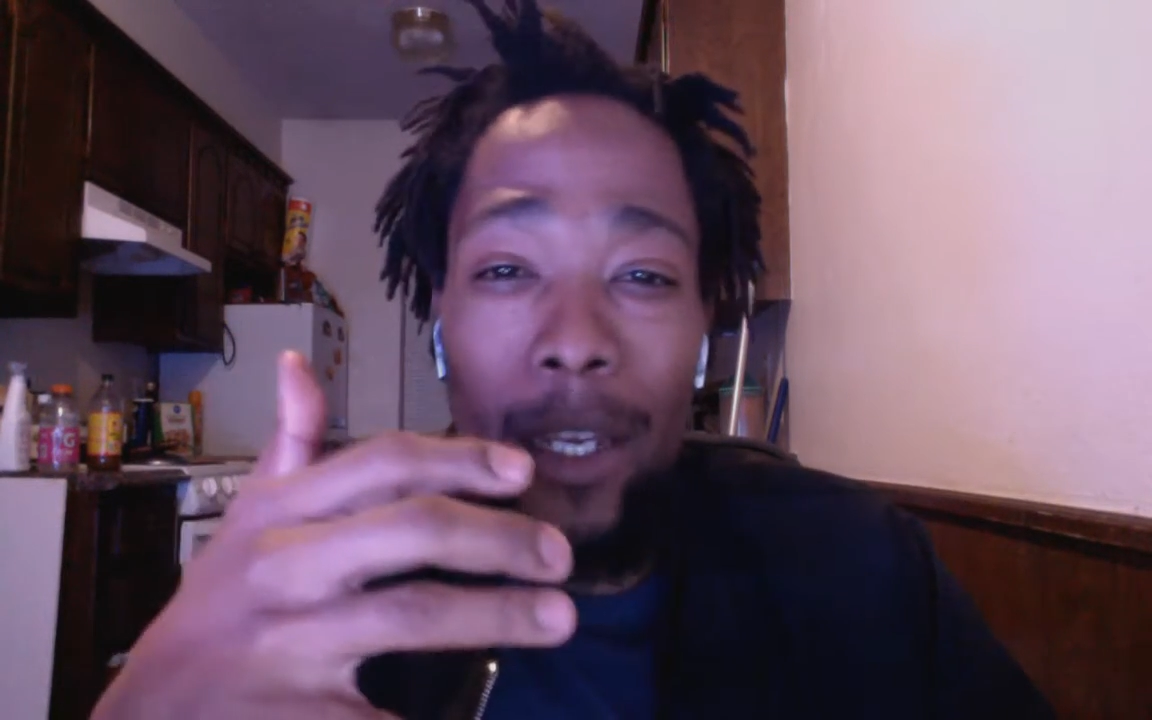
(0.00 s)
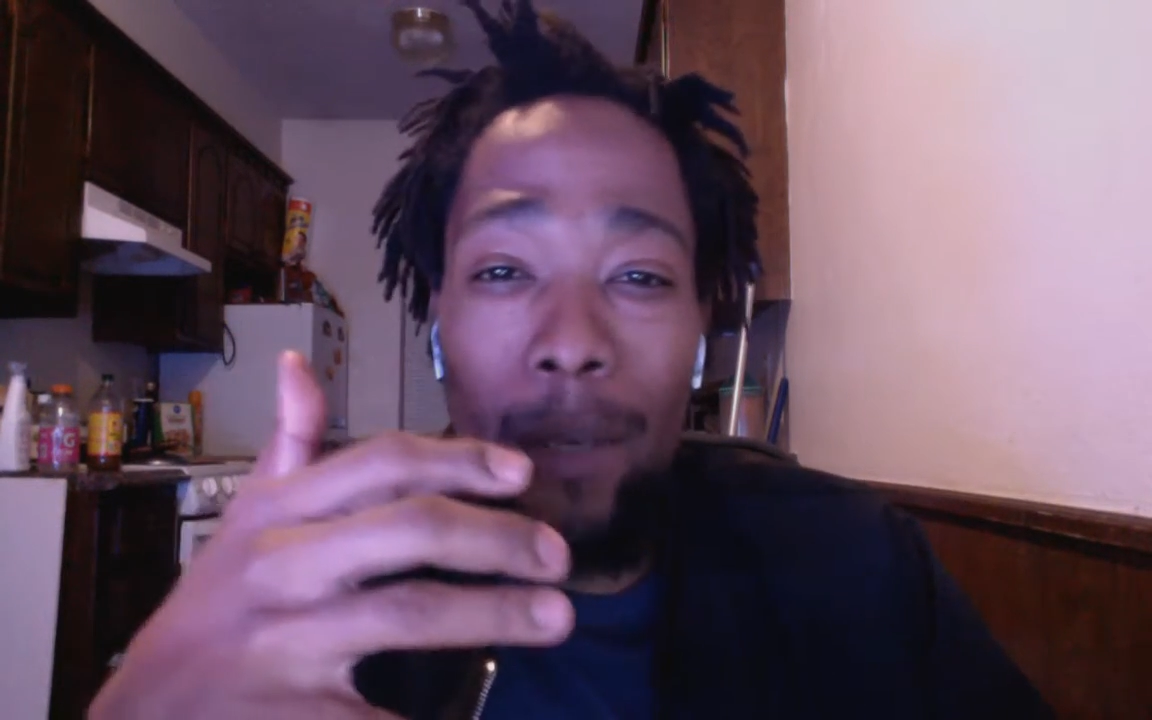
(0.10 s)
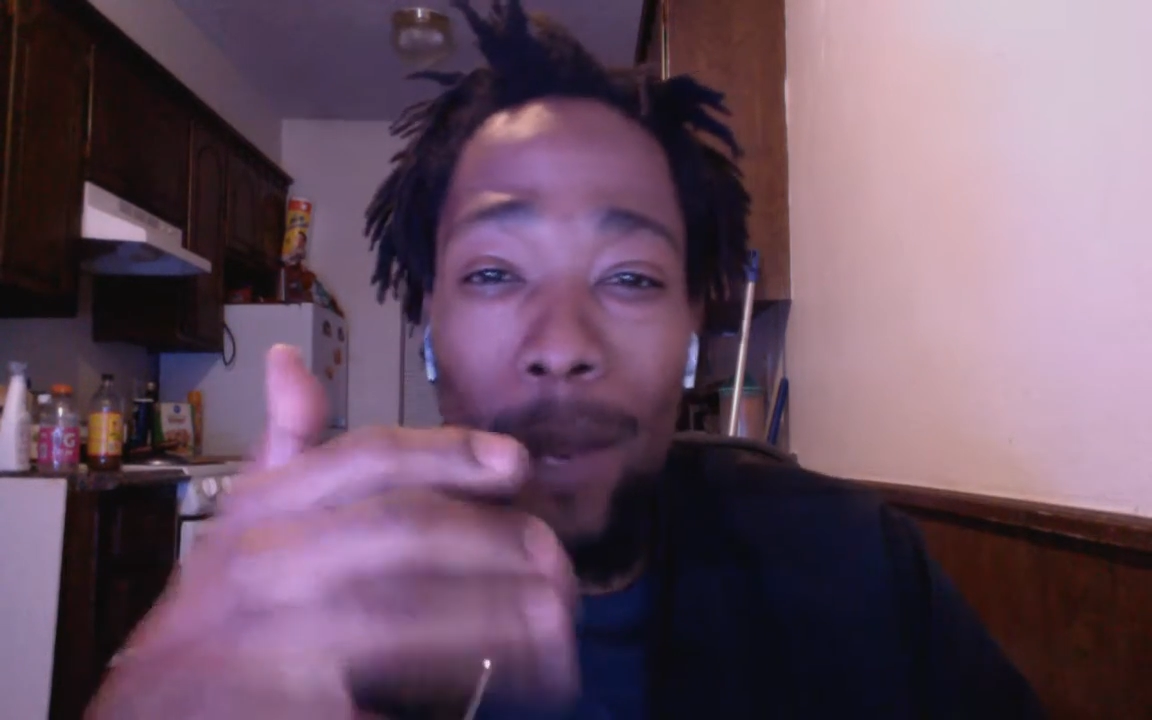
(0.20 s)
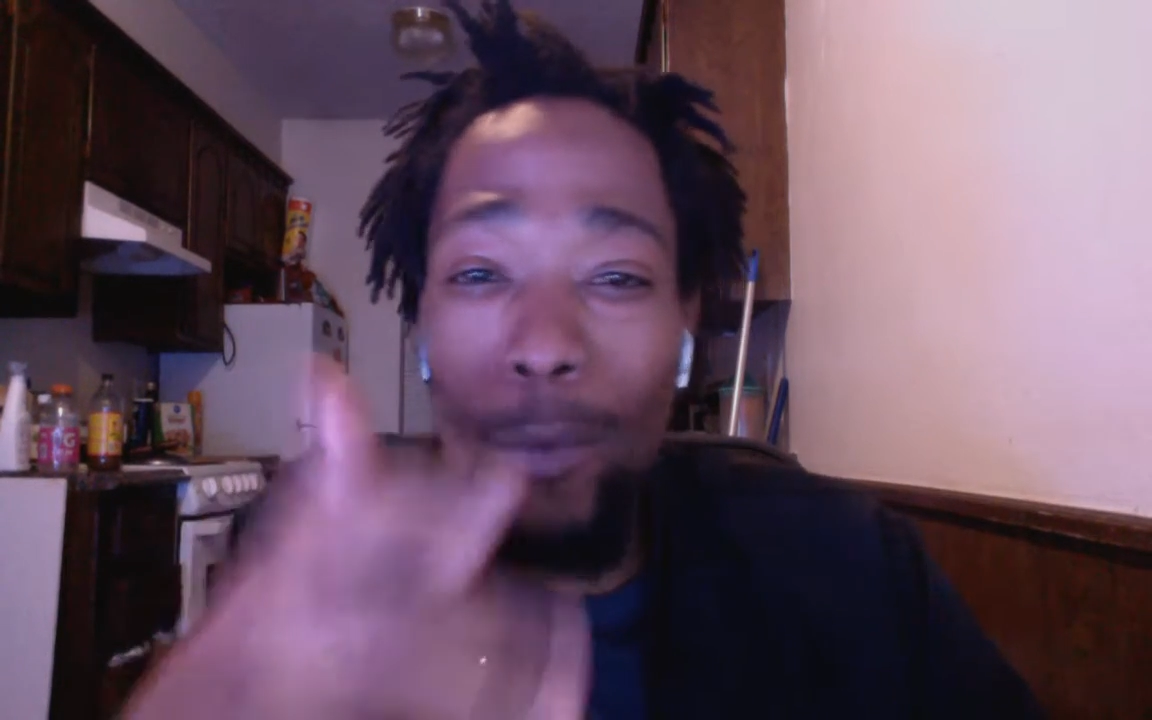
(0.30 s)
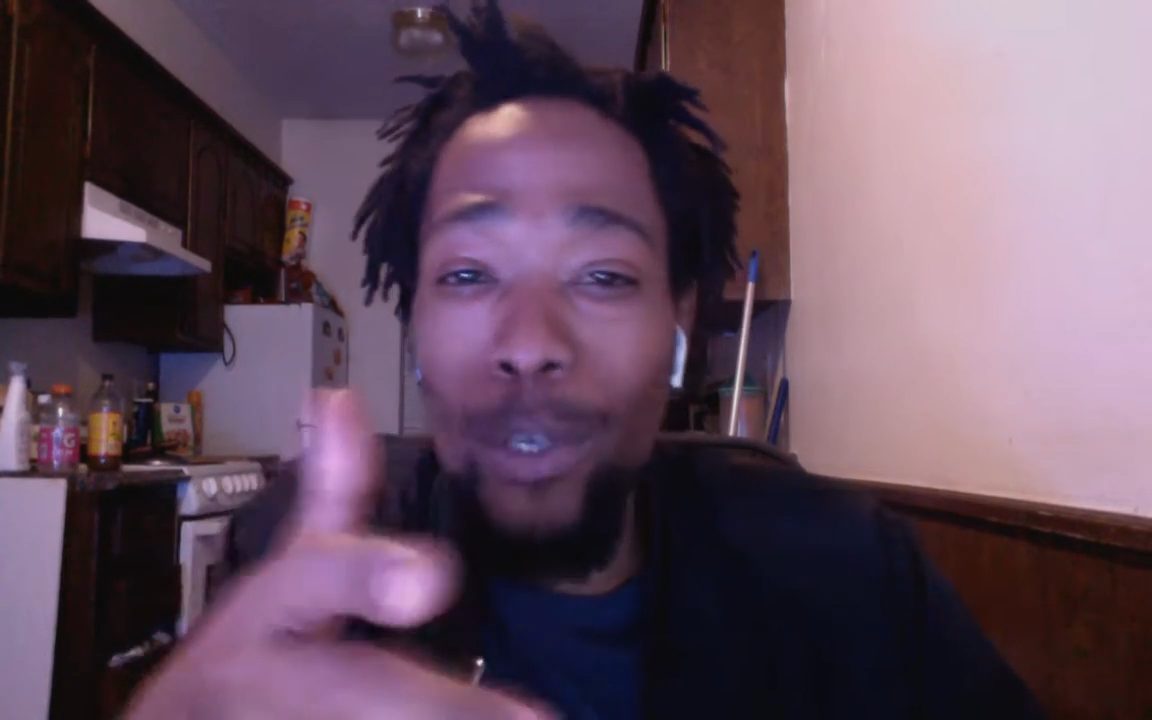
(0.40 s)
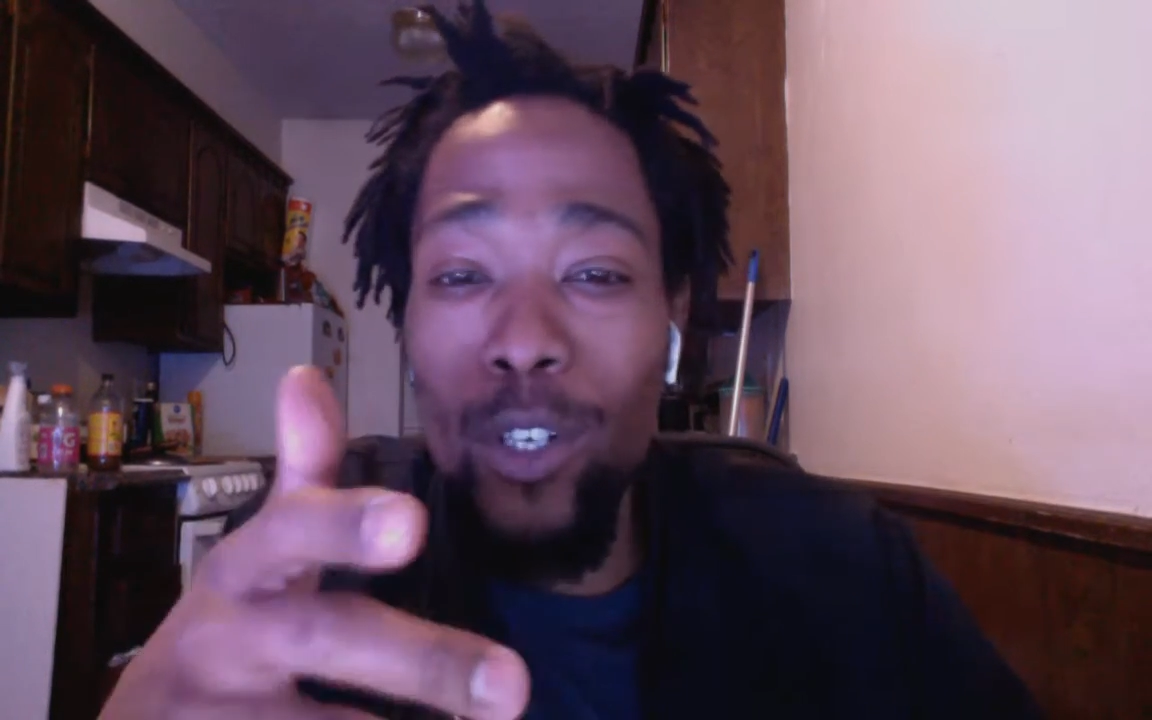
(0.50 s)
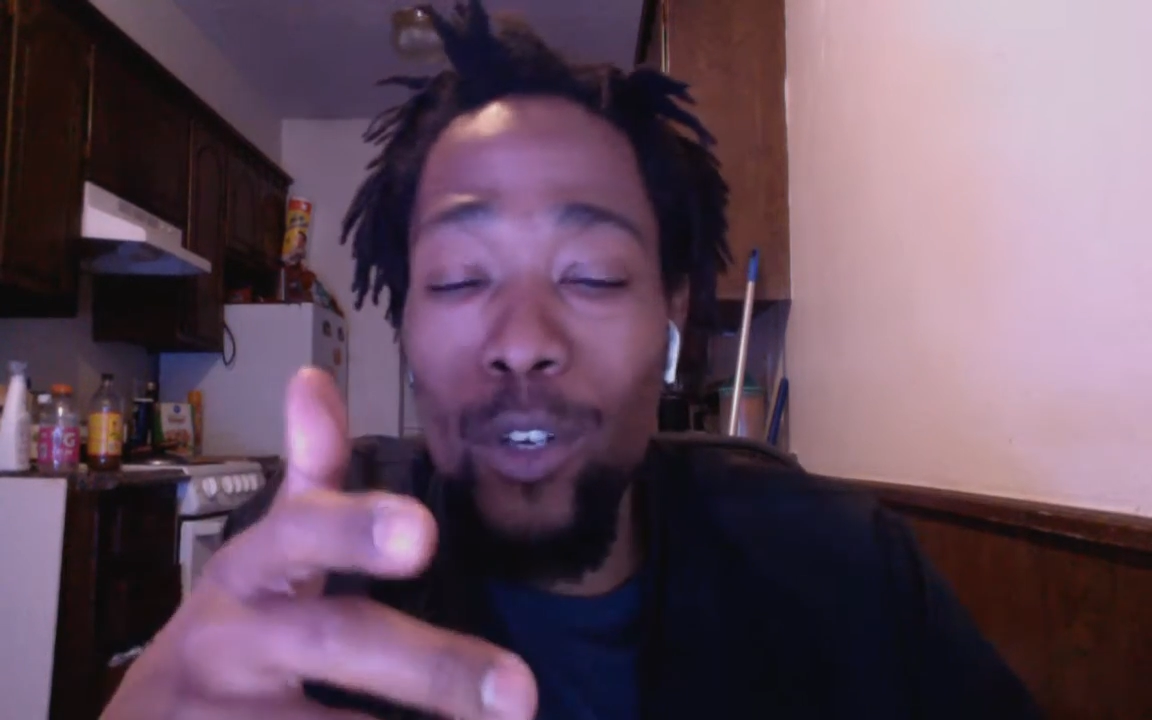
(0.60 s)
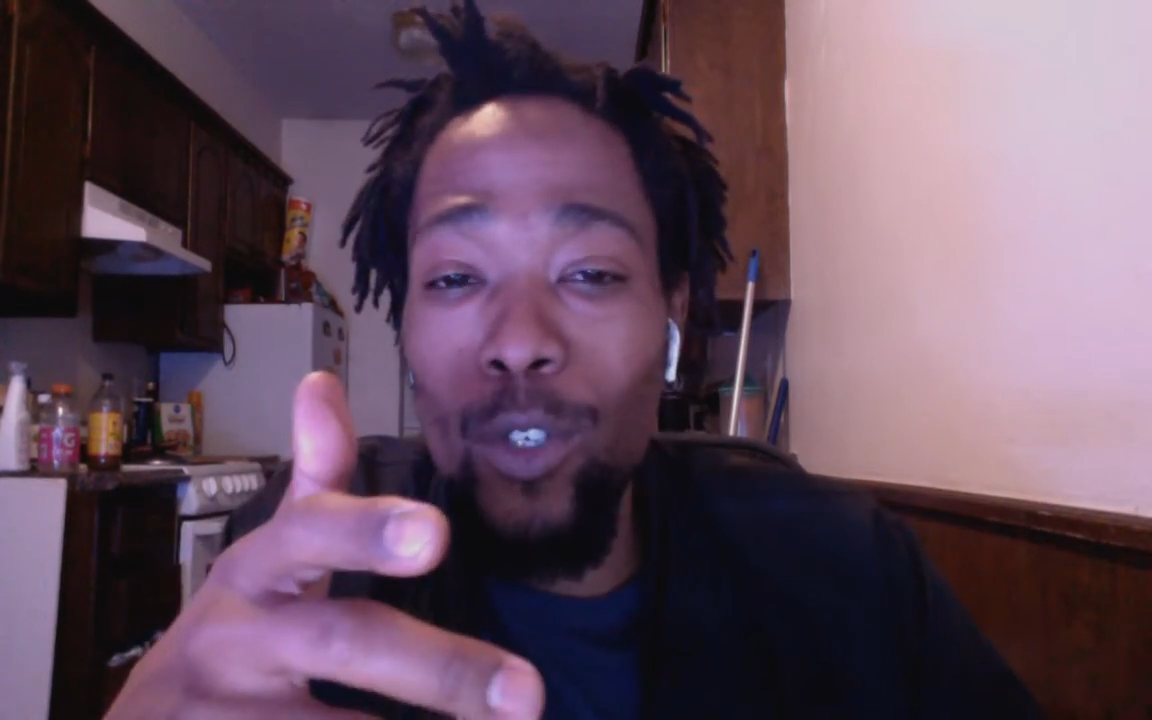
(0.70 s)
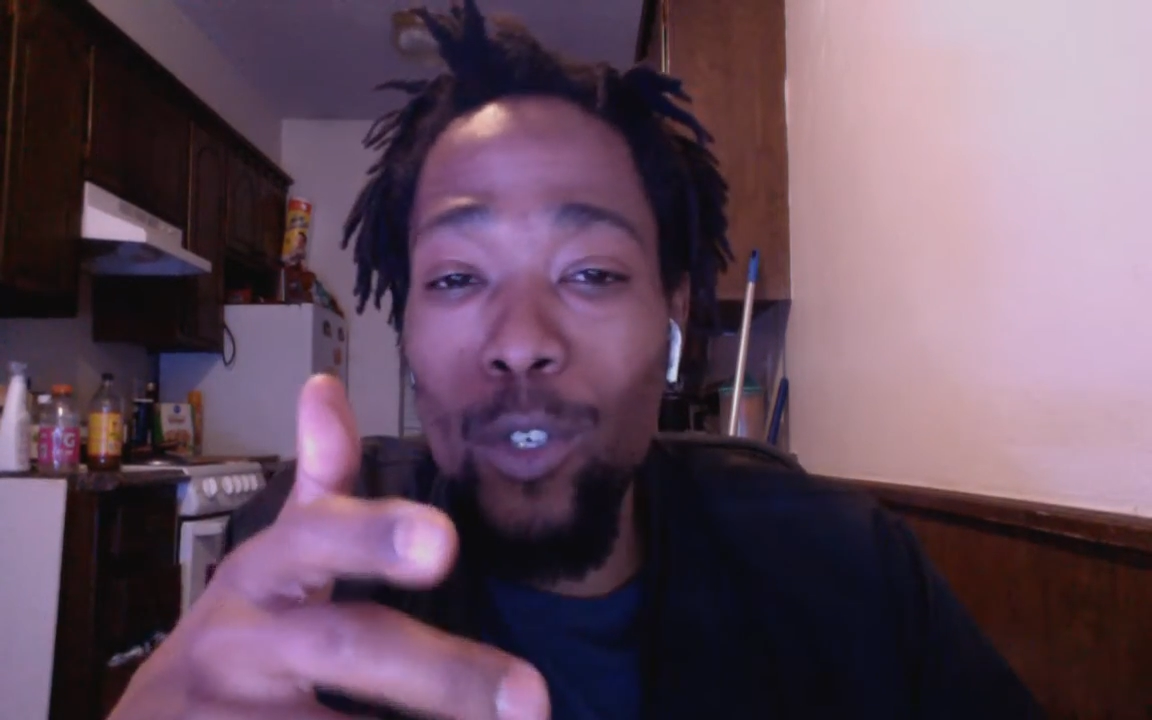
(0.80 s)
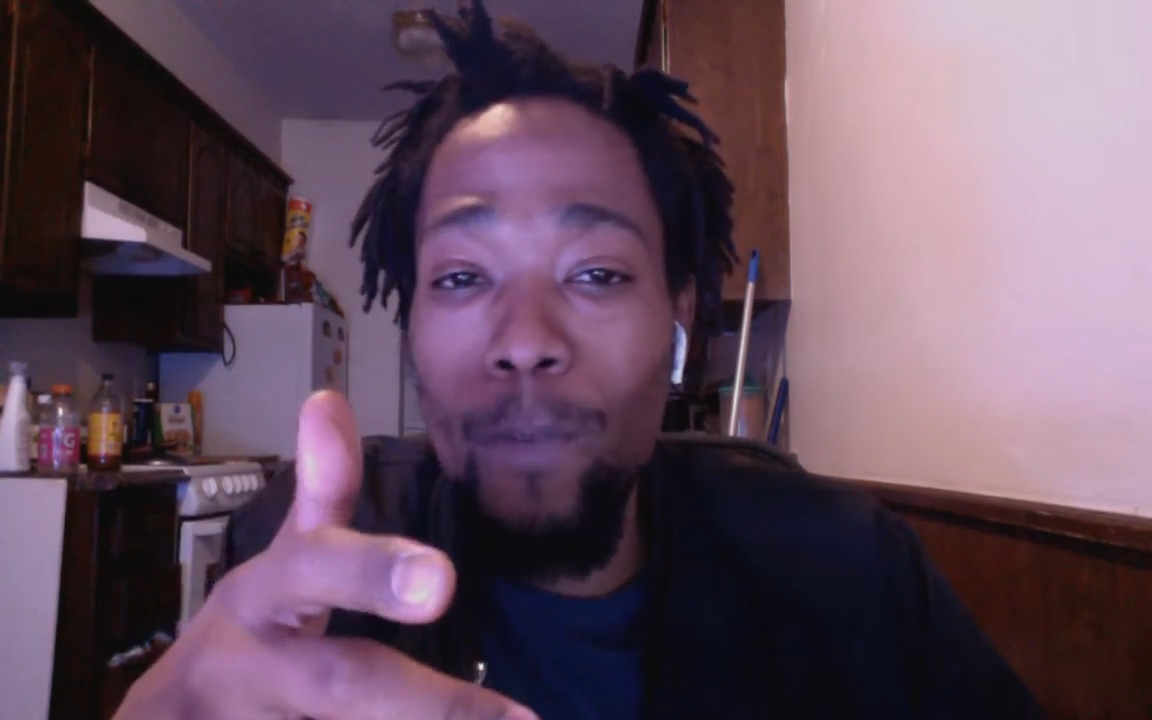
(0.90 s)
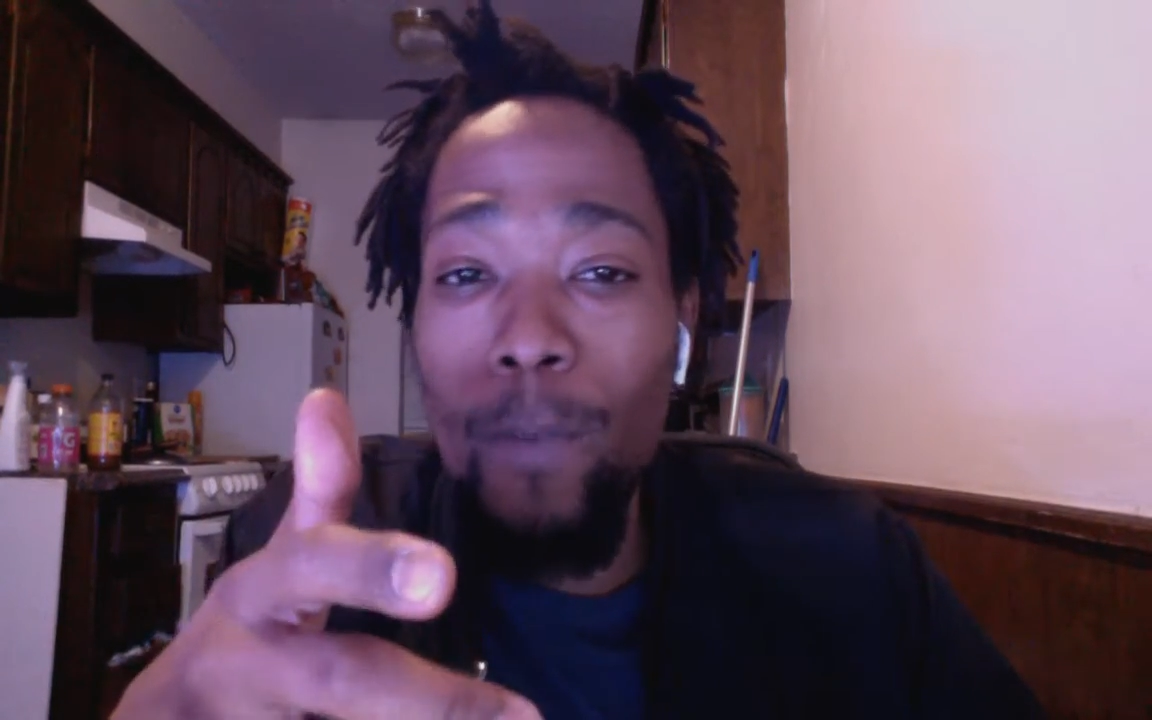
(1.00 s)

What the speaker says: and my research.